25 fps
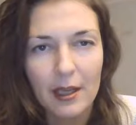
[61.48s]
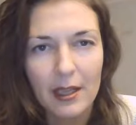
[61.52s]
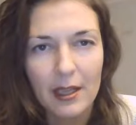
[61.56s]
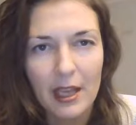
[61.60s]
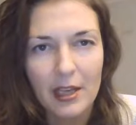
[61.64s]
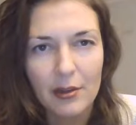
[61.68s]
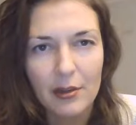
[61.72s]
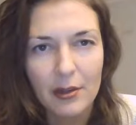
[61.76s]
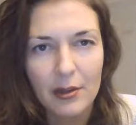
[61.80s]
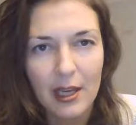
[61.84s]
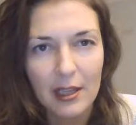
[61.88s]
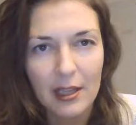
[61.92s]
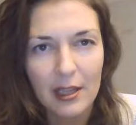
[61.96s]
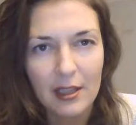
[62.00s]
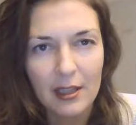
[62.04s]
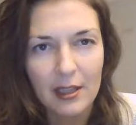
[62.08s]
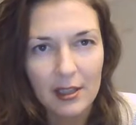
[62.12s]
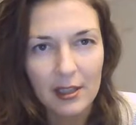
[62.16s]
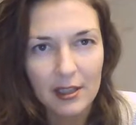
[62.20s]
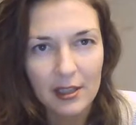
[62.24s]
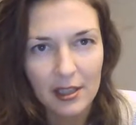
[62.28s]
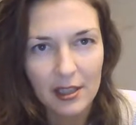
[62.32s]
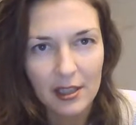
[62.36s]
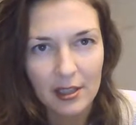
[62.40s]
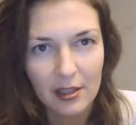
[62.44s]
educated
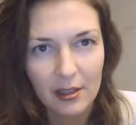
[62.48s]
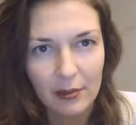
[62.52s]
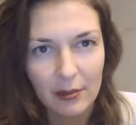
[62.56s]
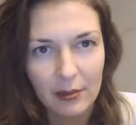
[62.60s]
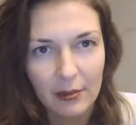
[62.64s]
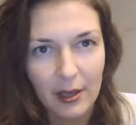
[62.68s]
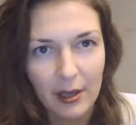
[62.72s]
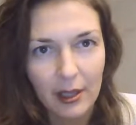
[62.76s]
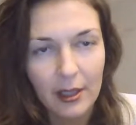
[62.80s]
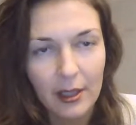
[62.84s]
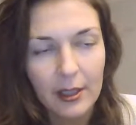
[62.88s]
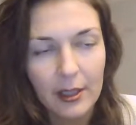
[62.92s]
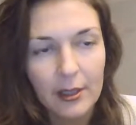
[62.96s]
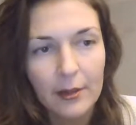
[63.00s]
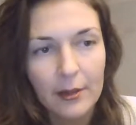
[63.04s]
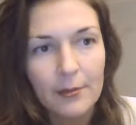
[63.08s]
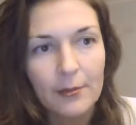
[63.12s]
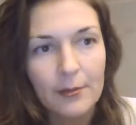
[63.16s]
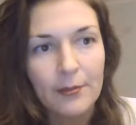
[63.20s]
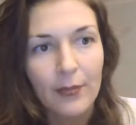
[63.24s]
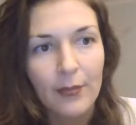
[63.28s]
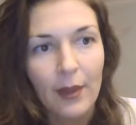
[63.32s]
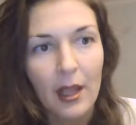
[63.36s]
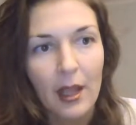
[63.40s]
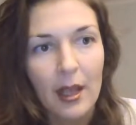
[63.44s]
decision, right?
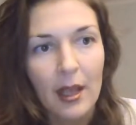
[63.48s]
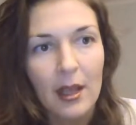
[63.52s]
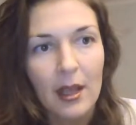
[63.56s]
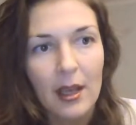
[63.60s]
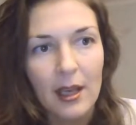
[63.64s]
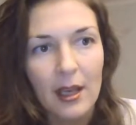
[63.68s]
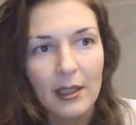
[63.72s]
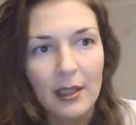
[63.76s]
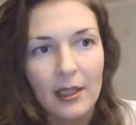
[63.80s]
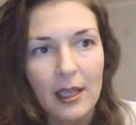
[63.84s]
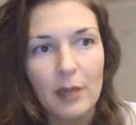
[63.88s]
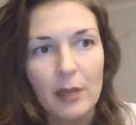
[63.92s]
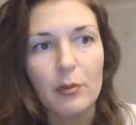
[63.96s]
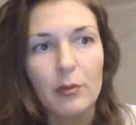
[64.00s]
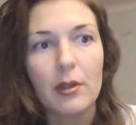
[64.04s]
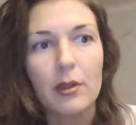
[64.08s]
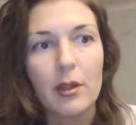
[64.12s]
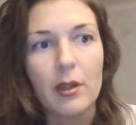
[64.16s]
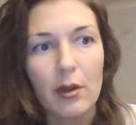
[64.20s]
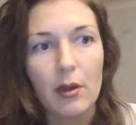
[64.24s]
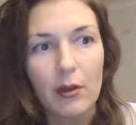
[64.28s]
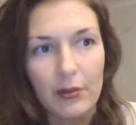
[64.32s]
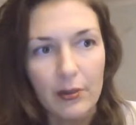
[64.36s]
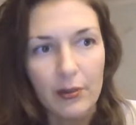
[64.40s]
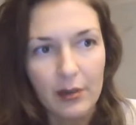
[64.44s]
And then we'll
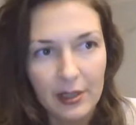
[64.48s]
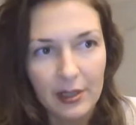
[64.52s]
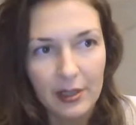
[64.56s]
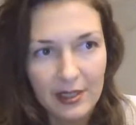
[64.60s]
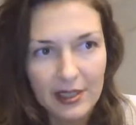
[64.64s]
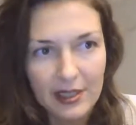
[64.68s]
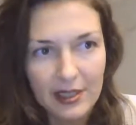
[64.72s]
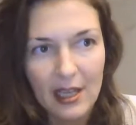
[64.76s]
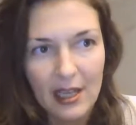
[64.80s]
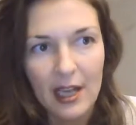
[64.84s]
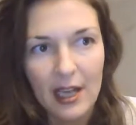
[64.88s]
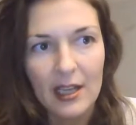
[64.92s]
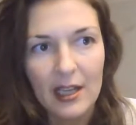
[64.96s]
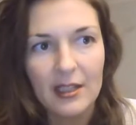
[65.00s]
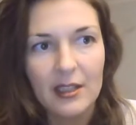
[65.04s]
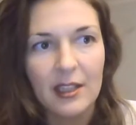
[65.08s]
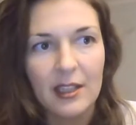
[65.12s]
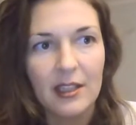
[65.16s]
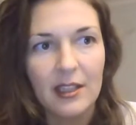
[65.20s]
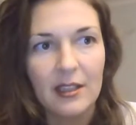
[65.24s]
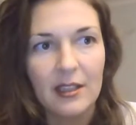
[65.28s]
go through the sales